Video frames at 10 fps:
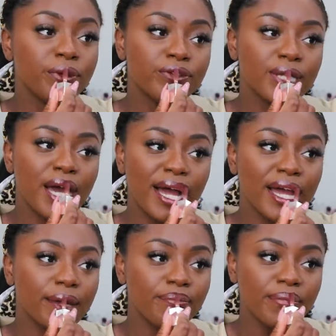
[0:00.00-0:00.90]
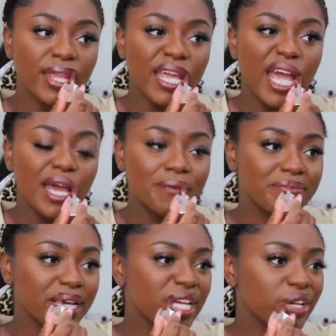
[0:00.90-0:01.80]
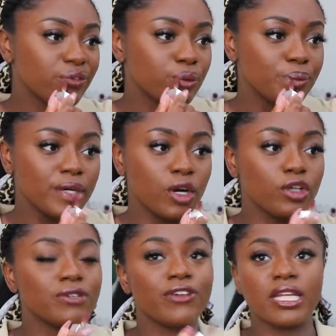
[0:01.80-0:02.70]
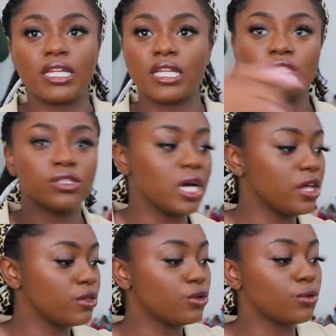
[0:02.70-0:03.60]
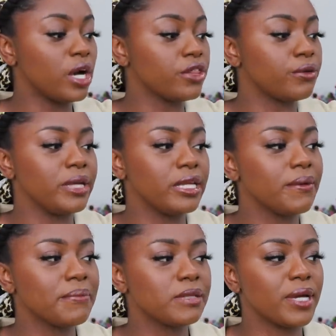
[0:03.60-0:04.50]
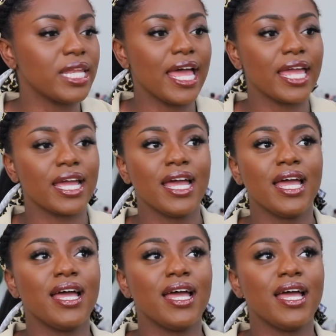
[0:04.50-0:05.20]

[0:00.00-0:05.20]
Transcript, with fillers: With time, my gift will be cultivated into through other mediums, but like,